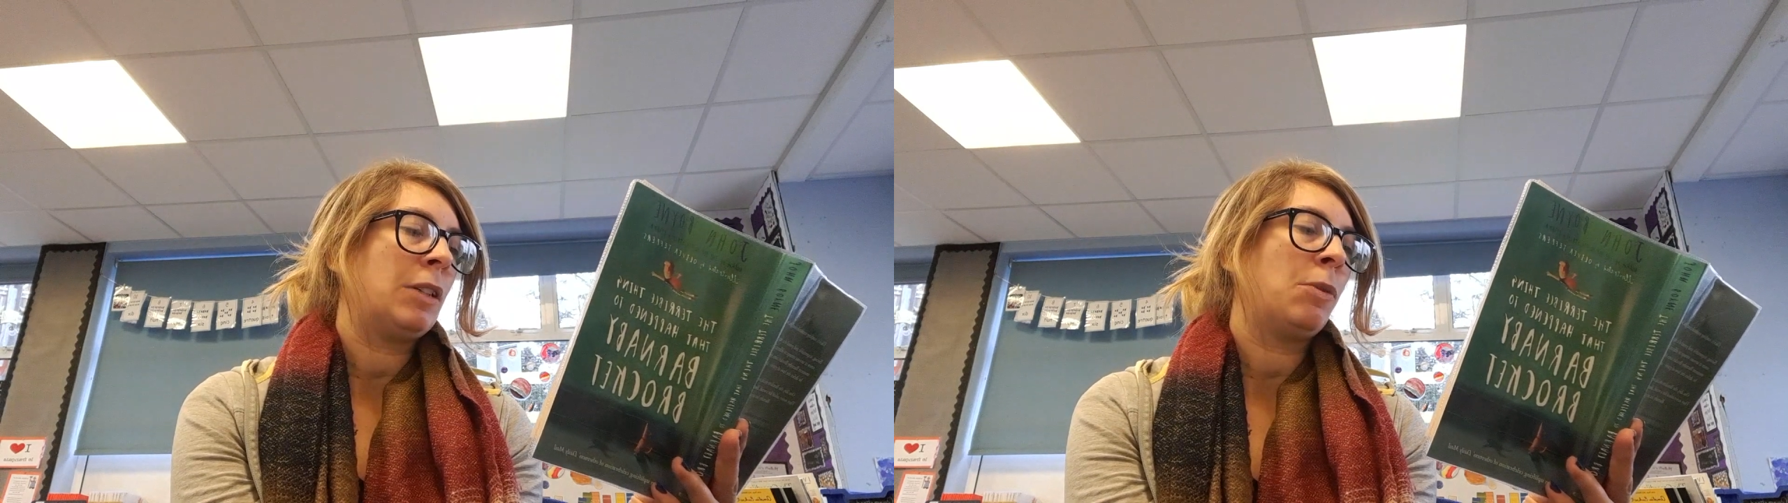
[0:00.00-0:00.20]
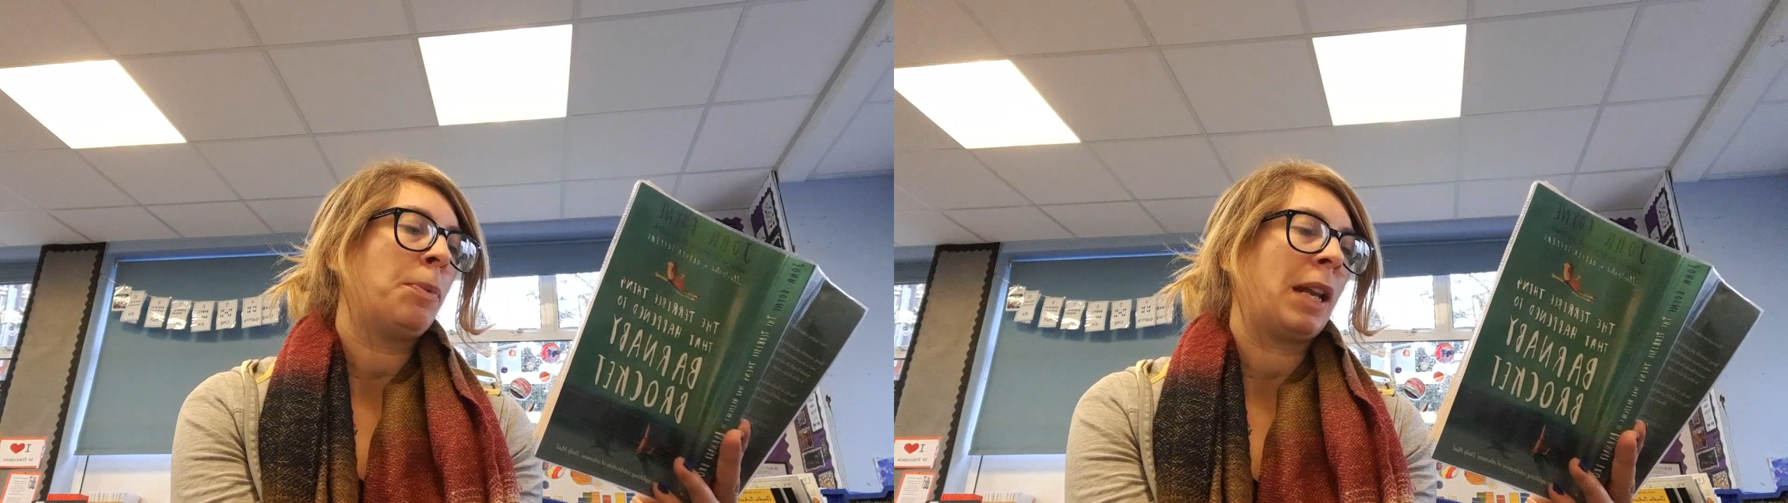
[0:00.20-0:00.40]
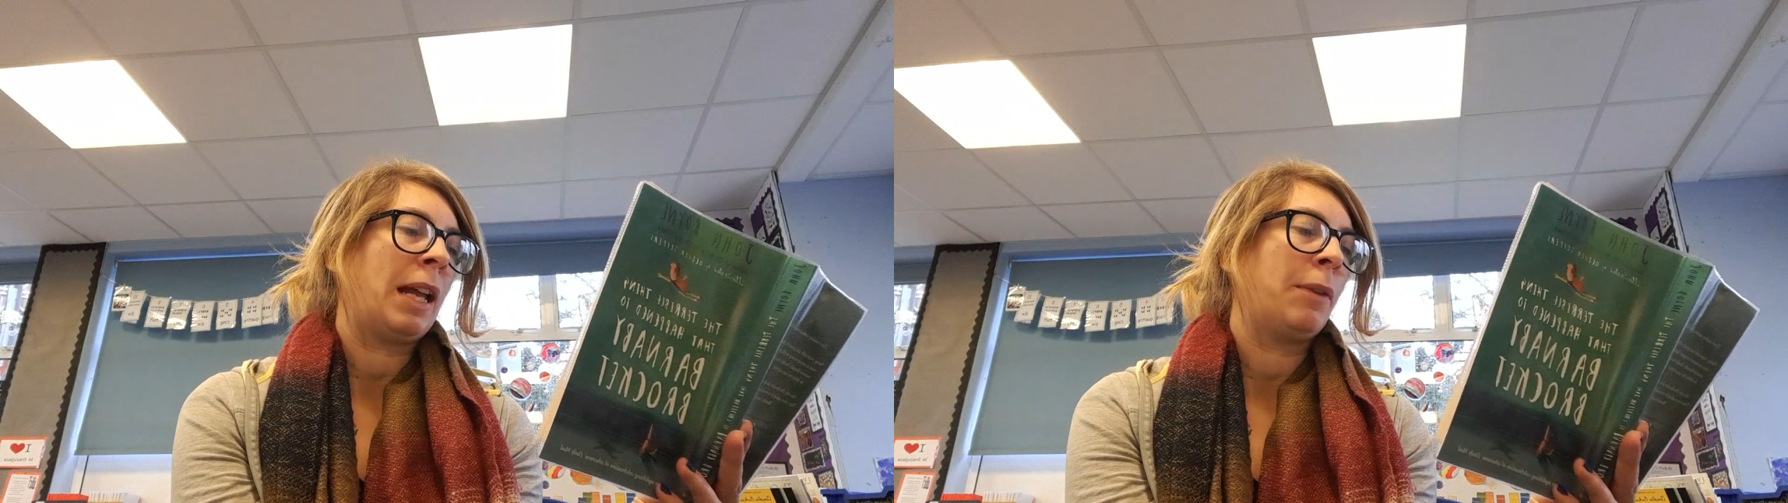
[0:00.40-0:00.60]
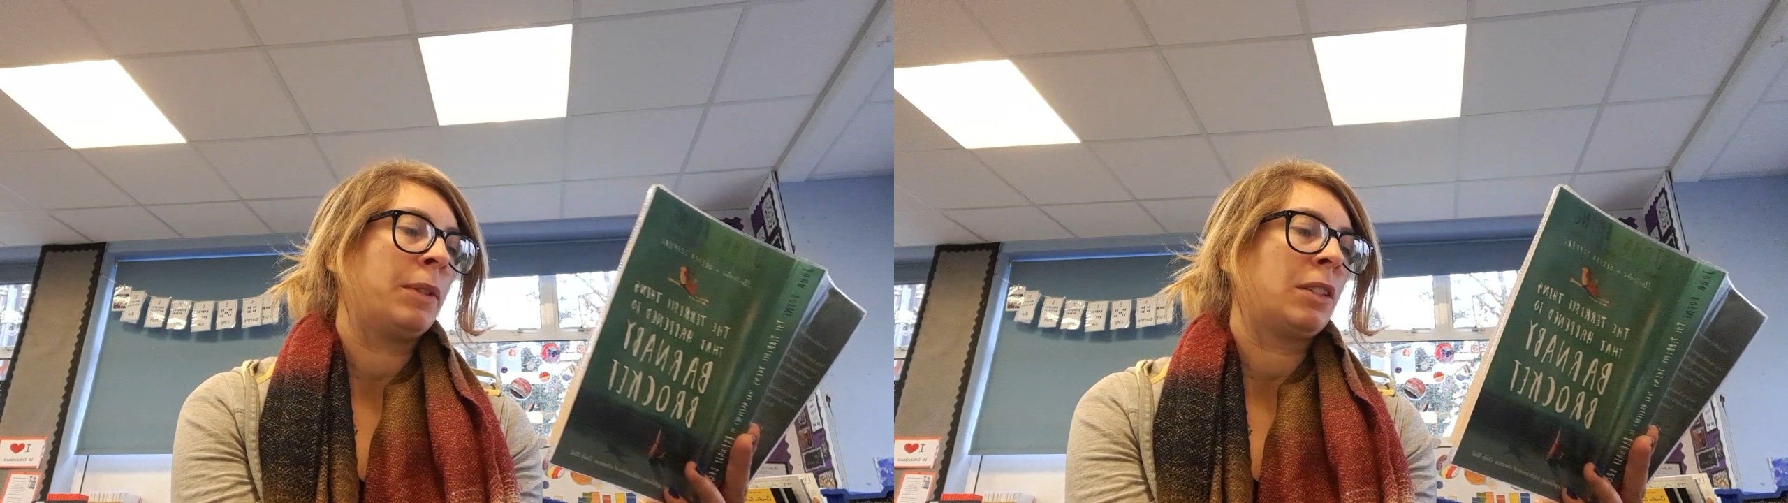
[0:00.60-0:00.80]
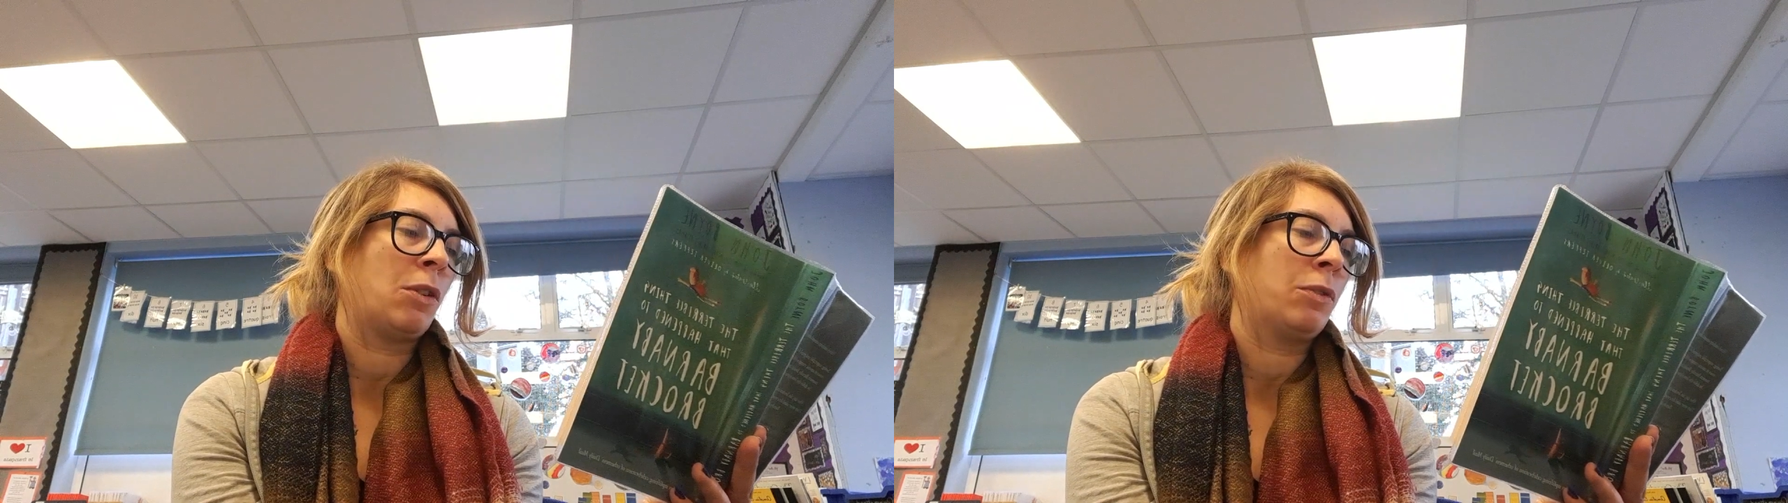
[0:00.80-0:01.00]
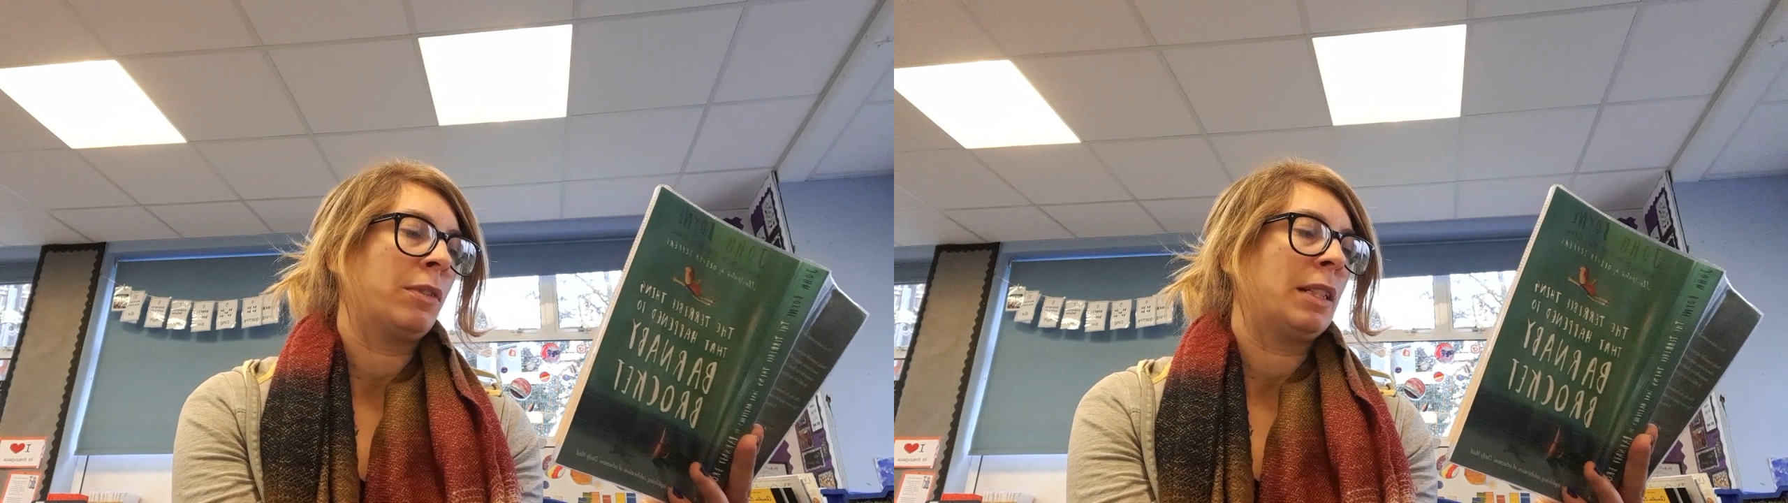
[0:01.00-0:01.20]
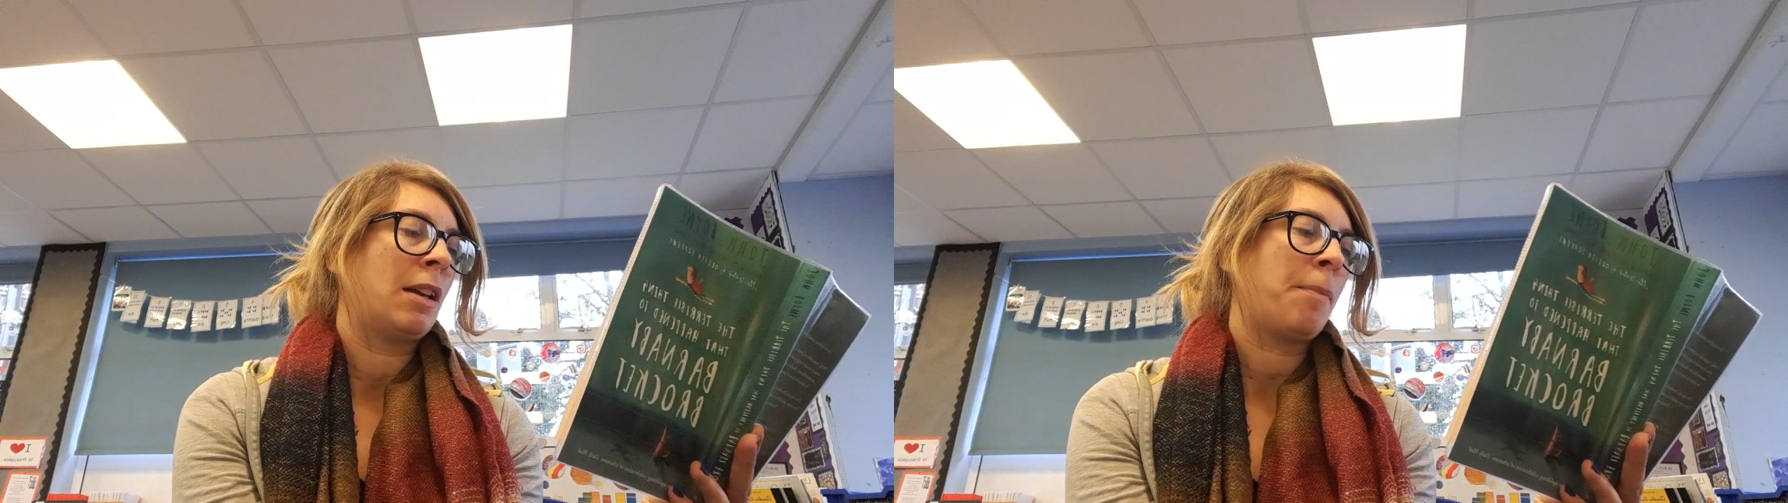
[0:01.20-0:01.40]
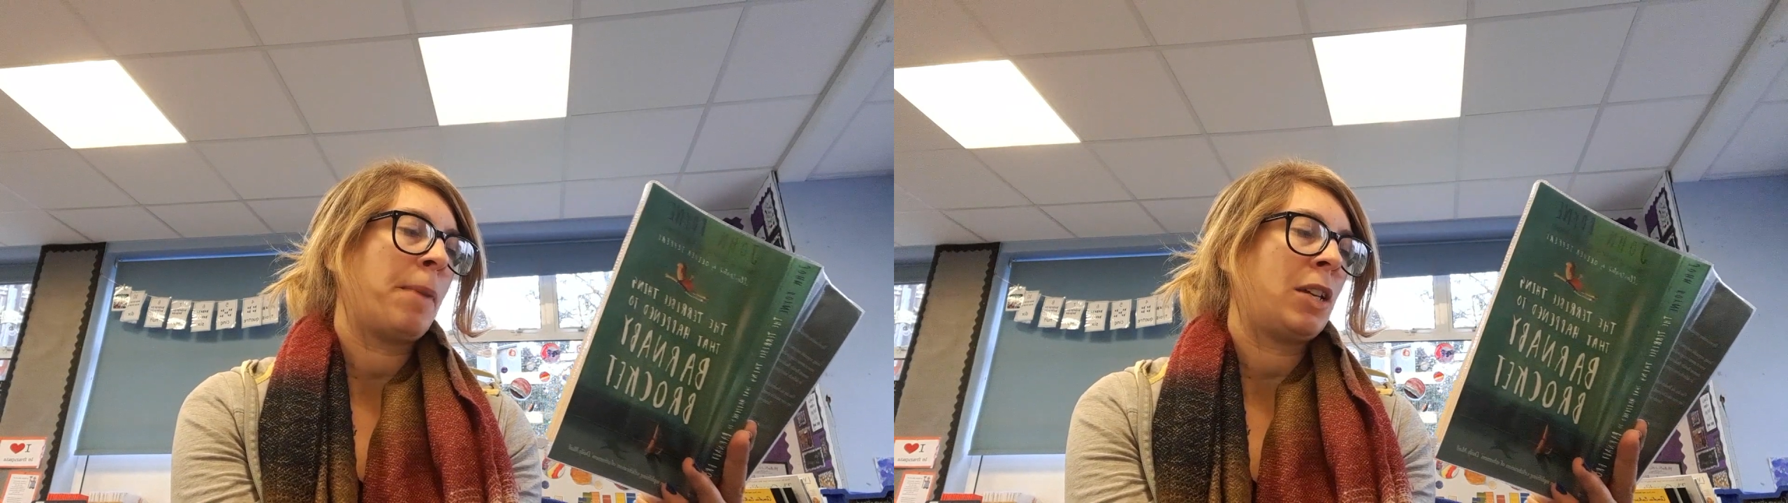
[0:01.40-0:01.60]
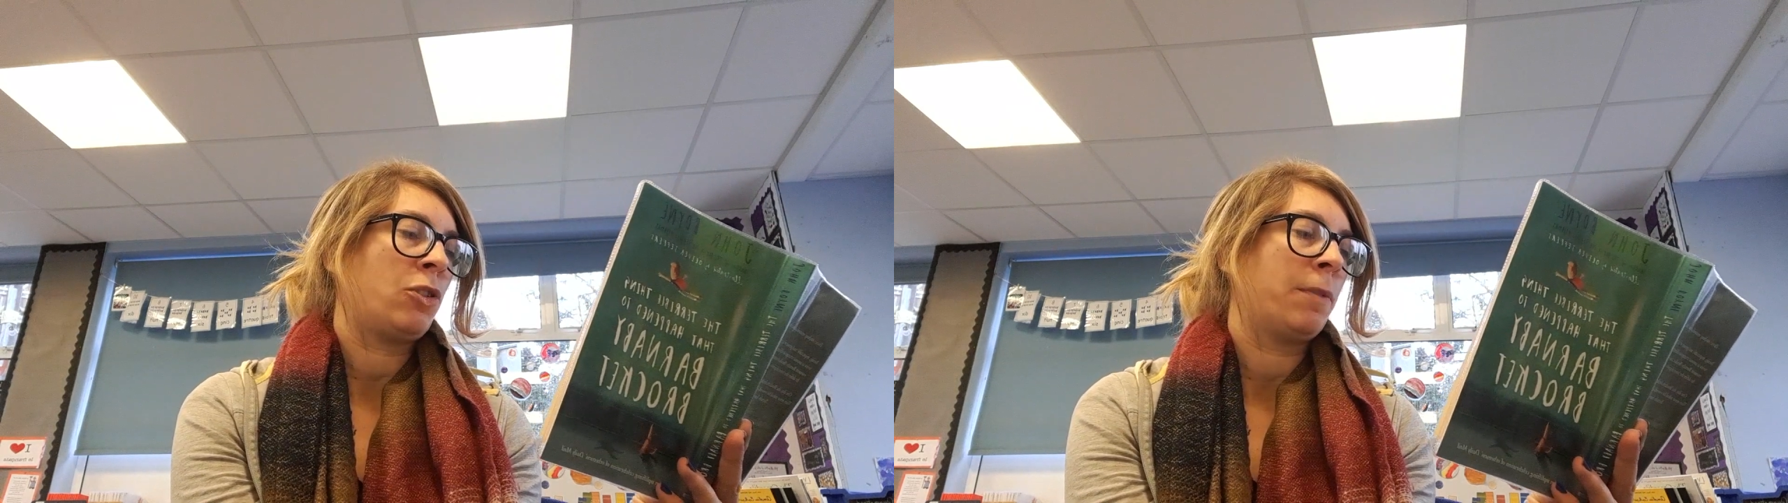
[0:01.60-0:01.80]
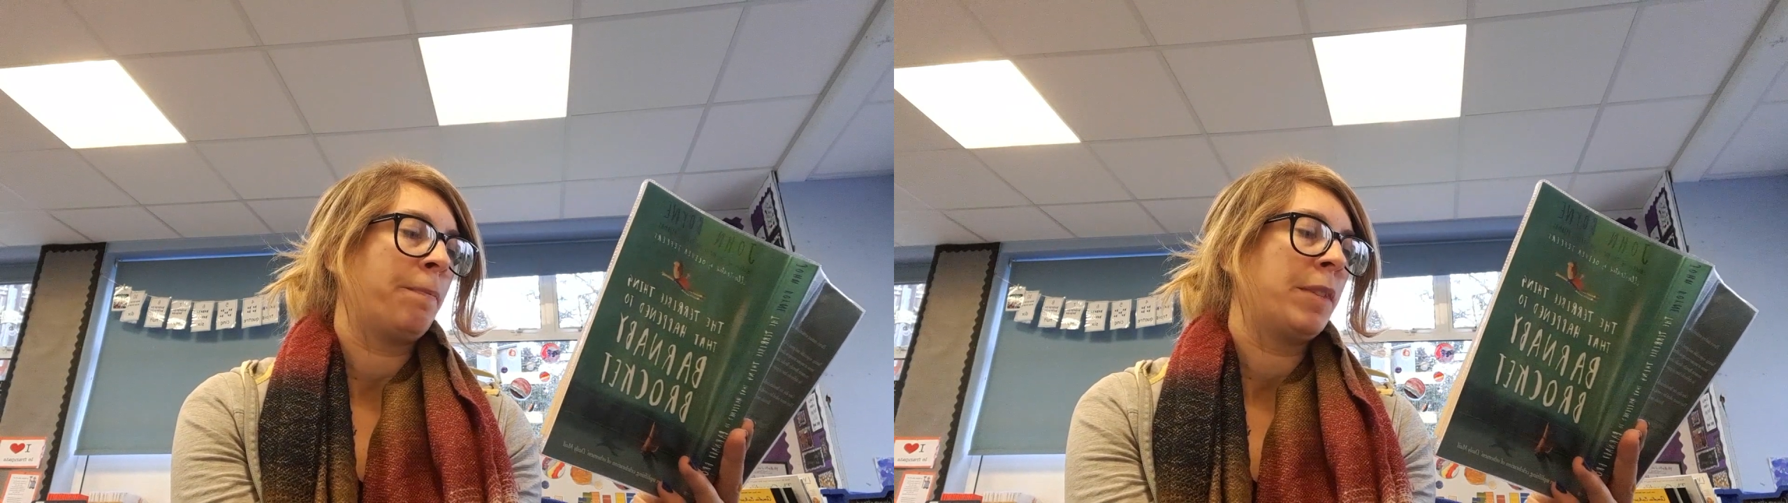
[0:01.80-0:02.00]
or playing with dolls in her
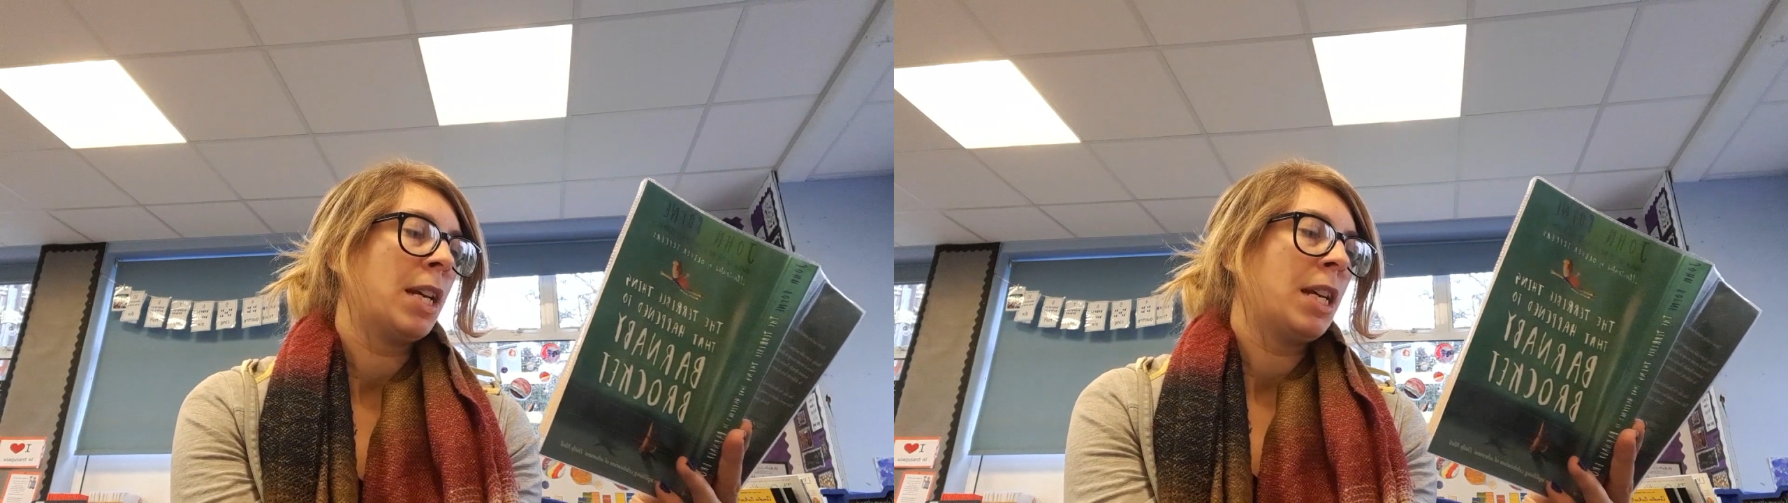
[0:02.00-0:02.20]
bedroom,